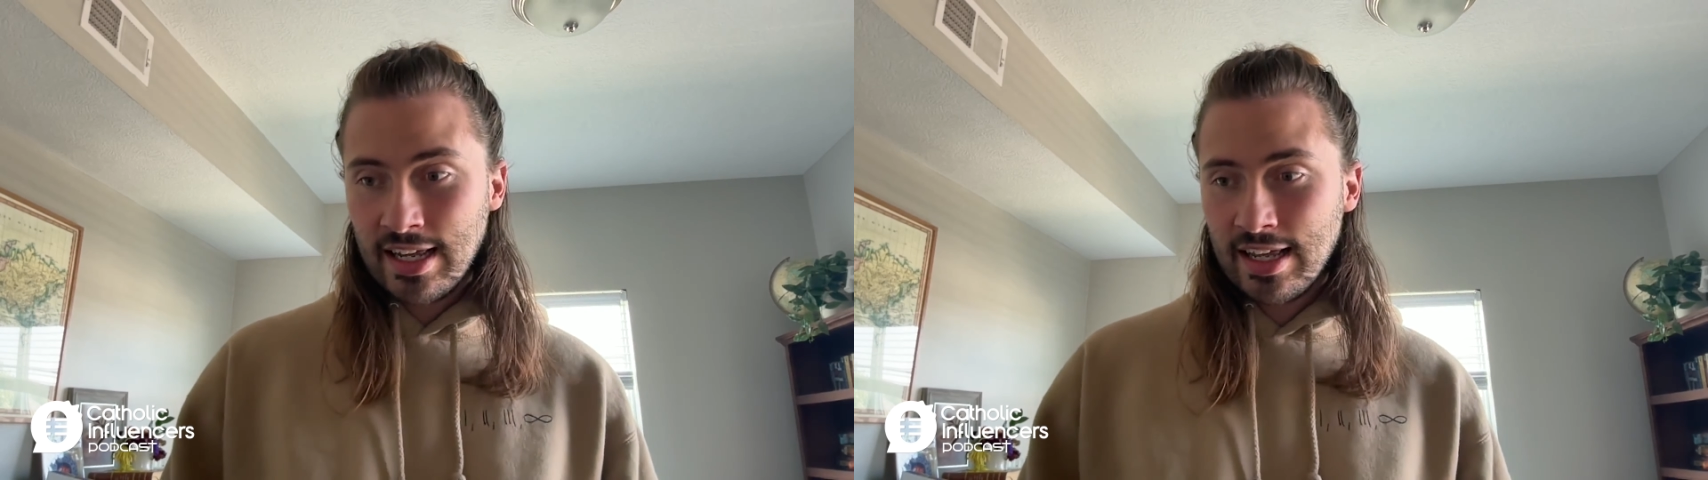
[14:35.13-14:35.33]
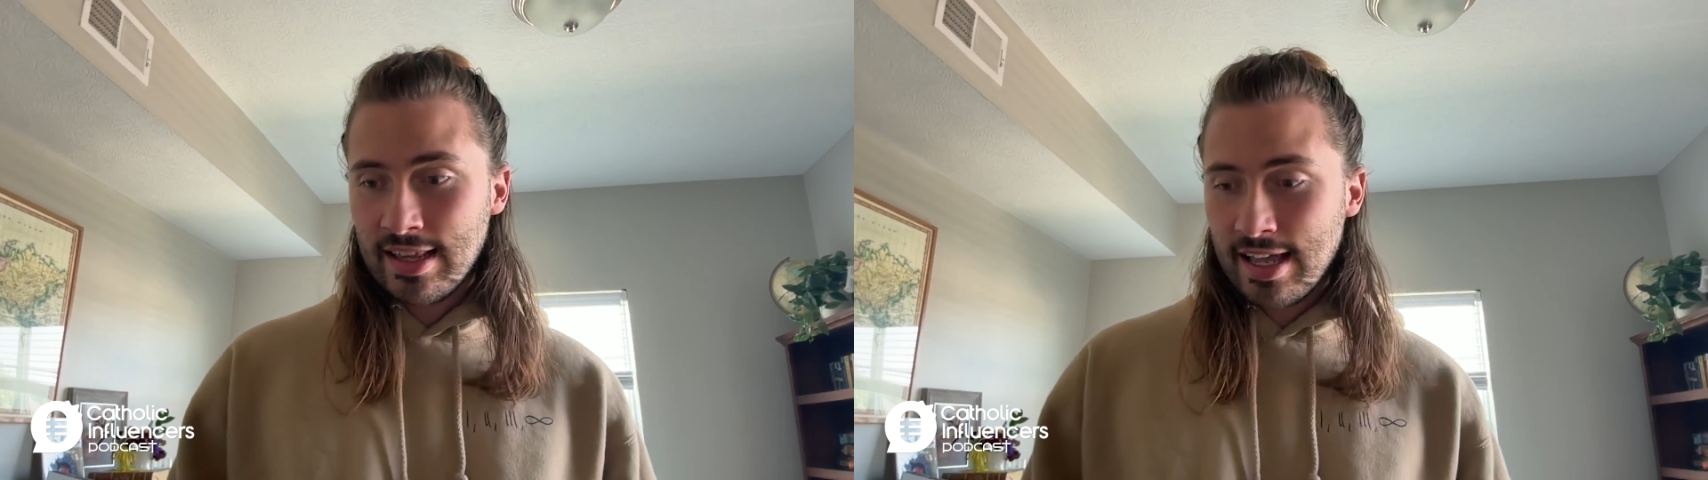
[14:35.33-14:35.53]

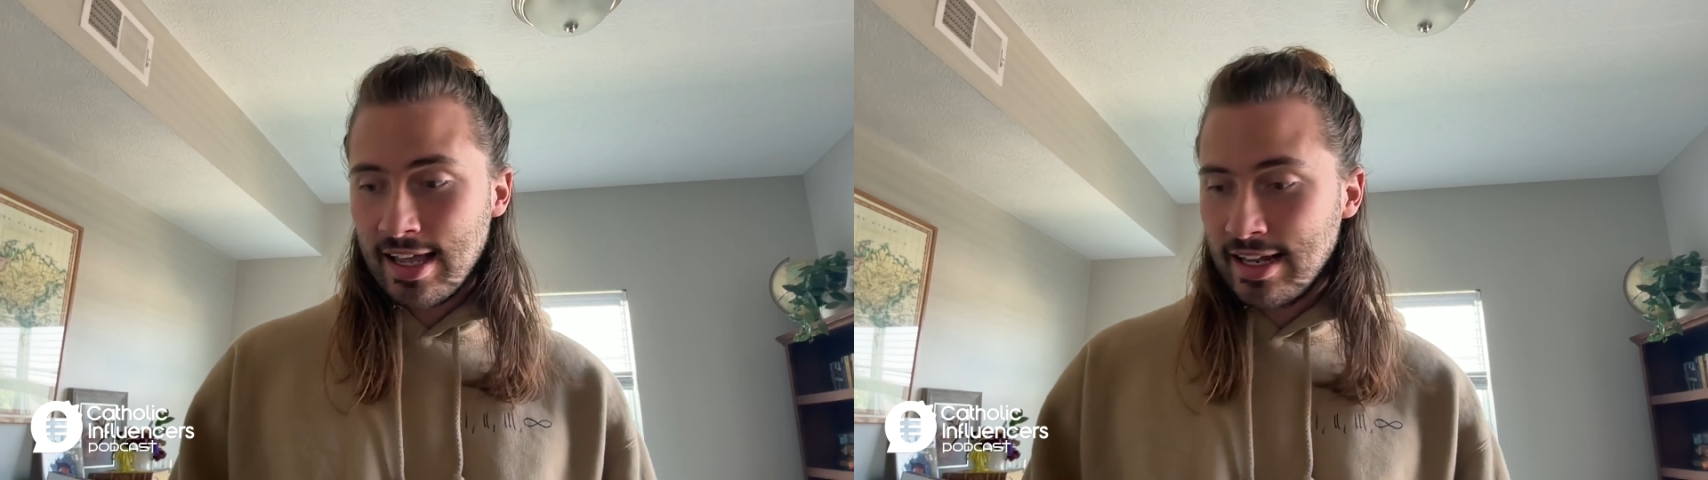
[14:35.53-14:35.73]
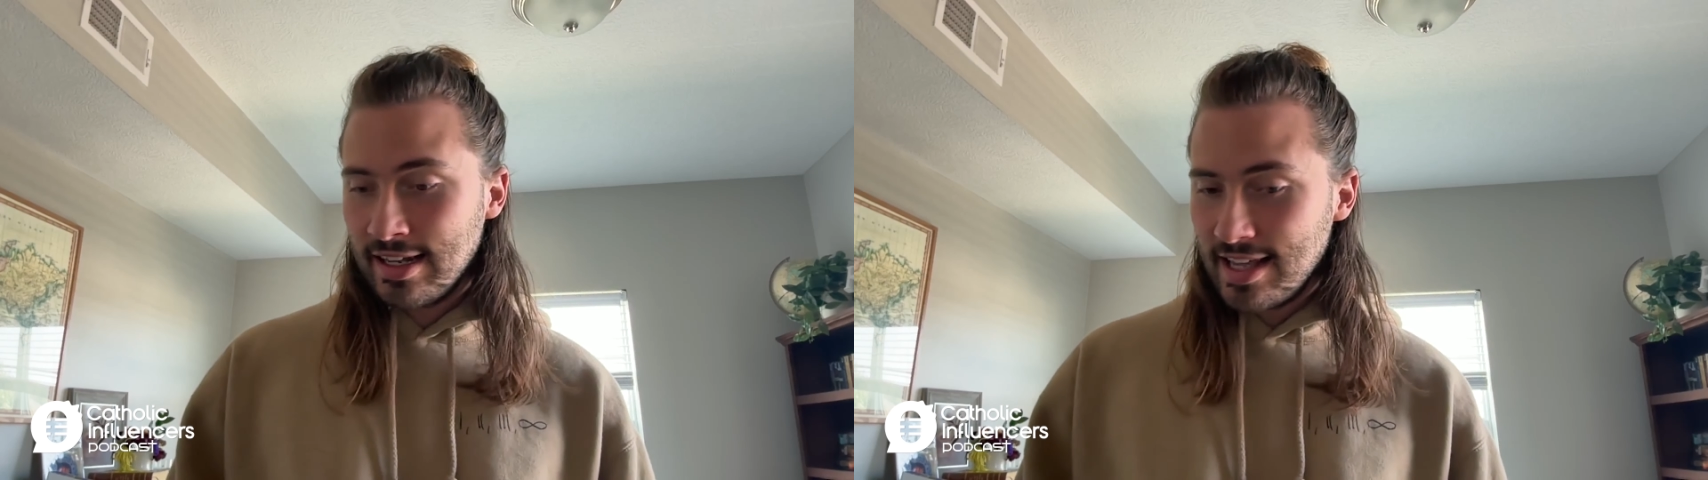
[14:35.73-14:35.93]
and
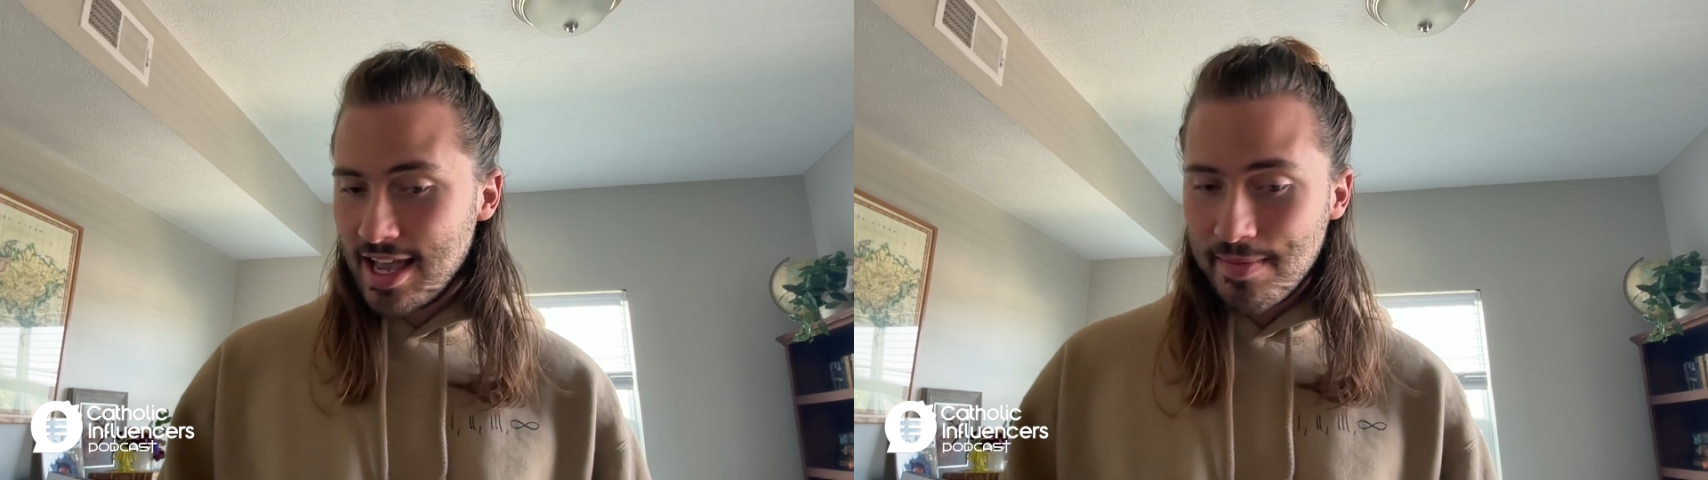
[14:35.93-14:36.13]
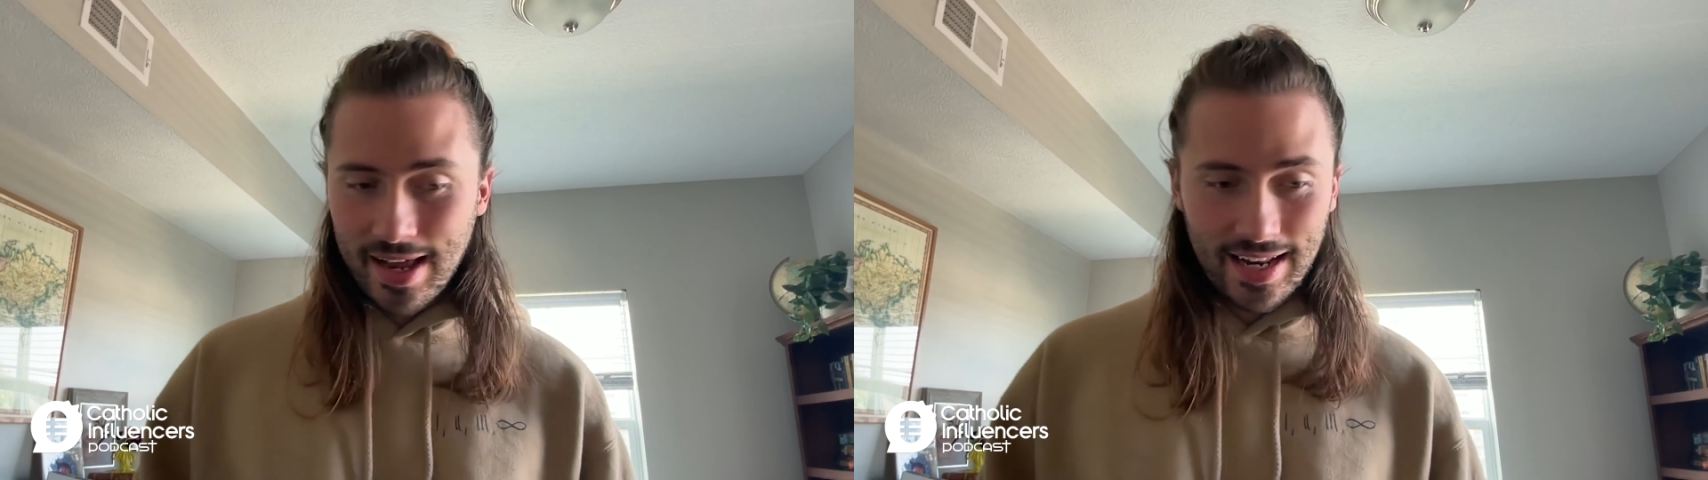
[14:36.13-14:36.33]
then
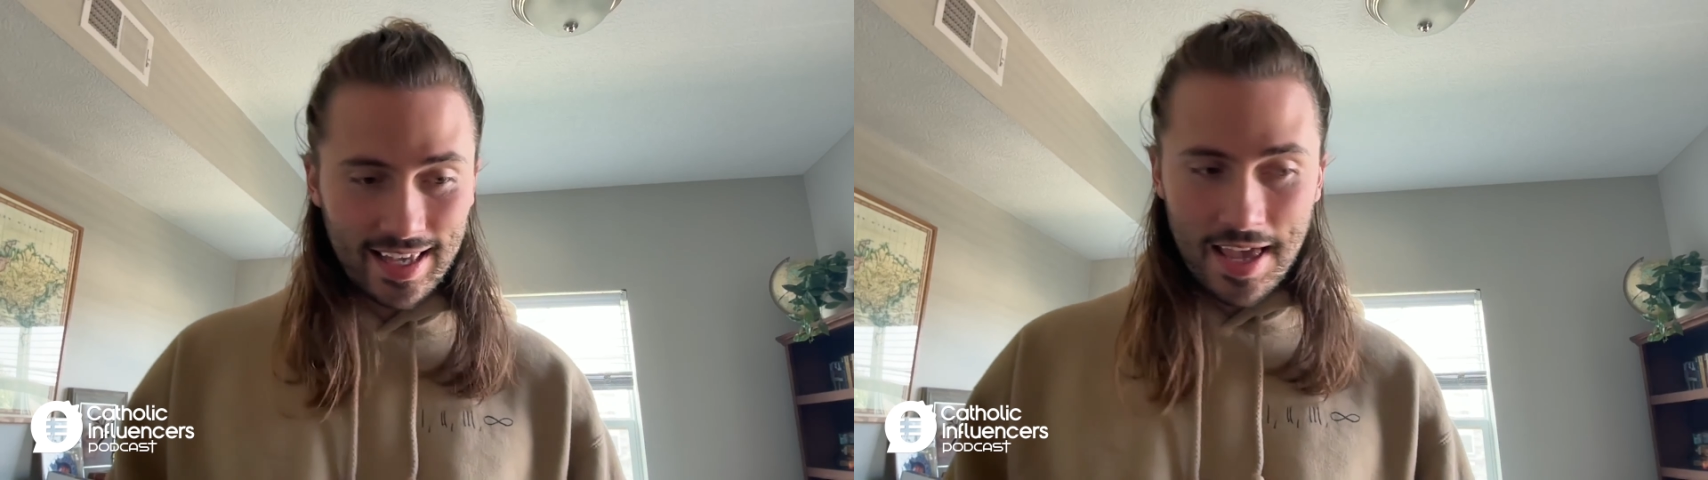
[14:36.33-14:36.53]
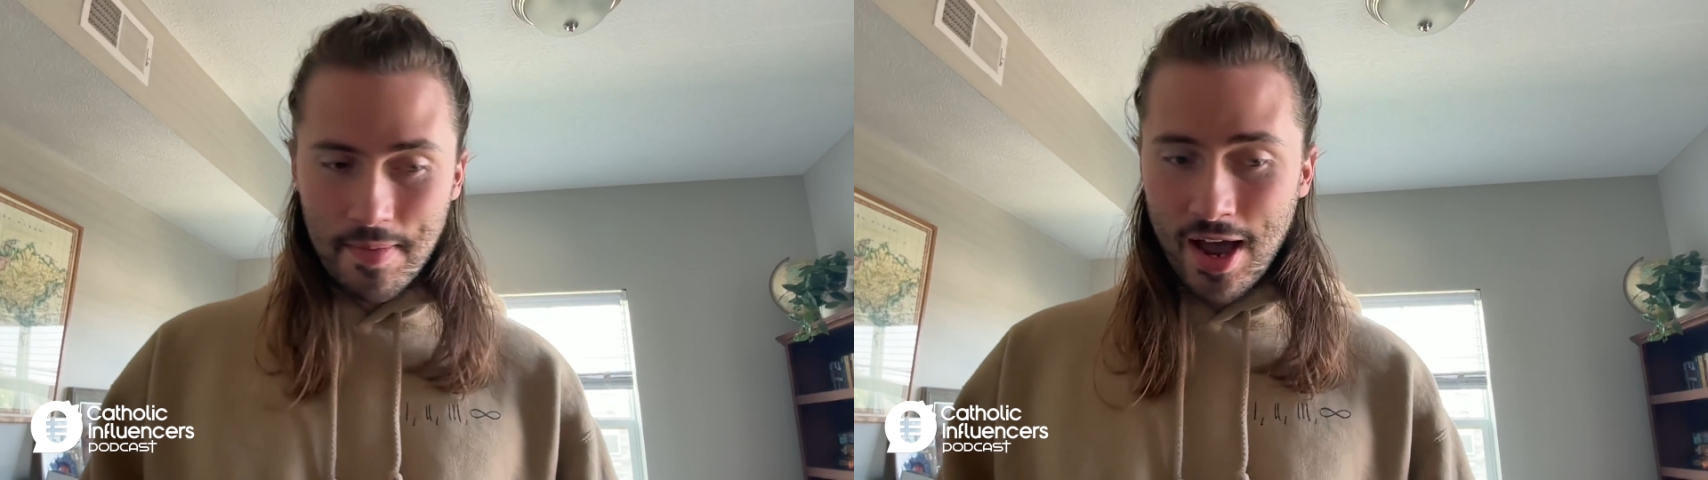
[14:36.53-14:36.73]
man, it
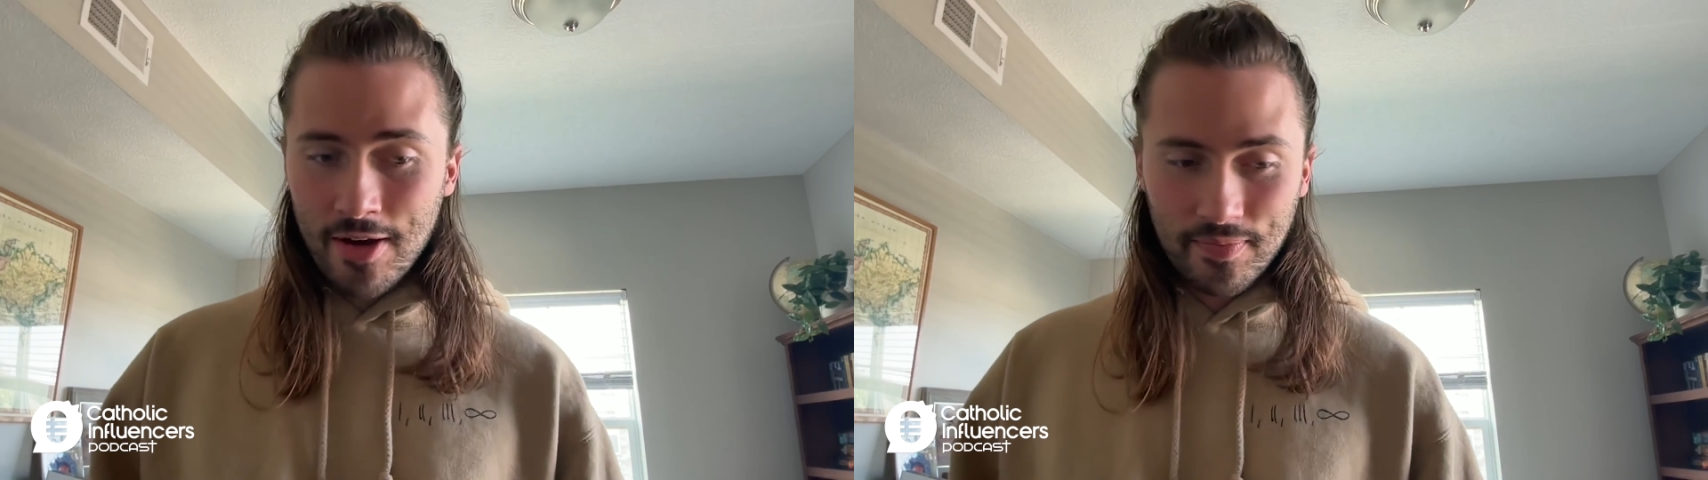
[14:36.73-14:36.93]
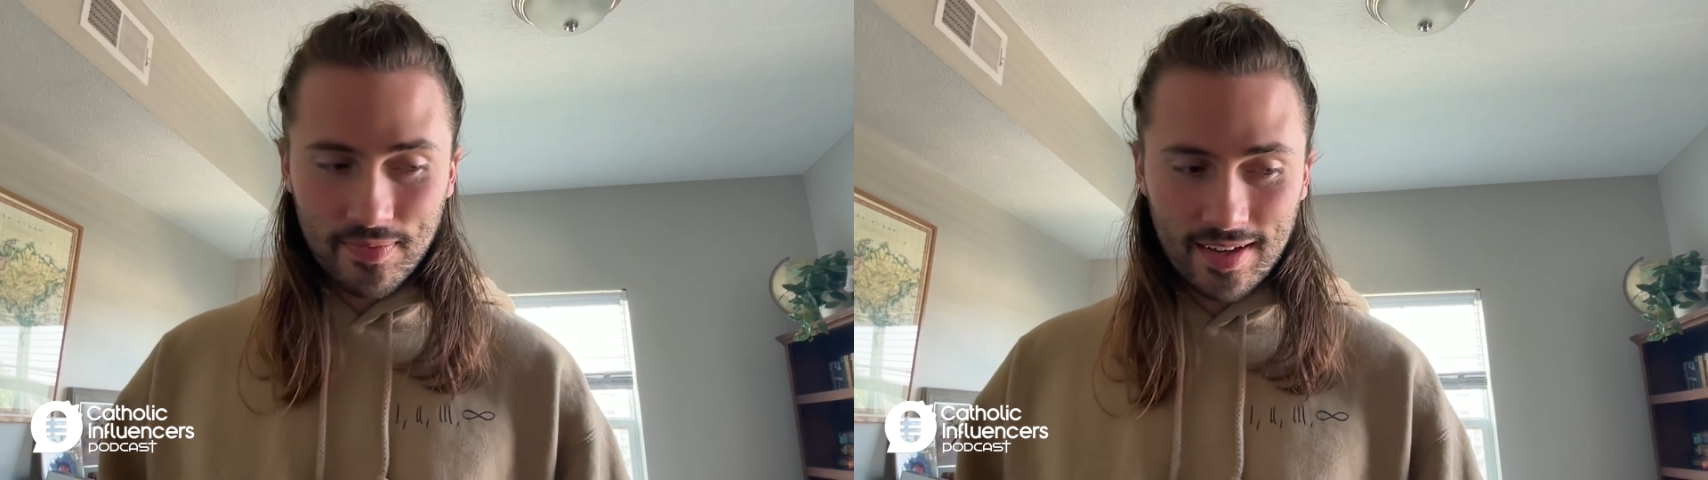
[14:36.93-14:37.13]
came out.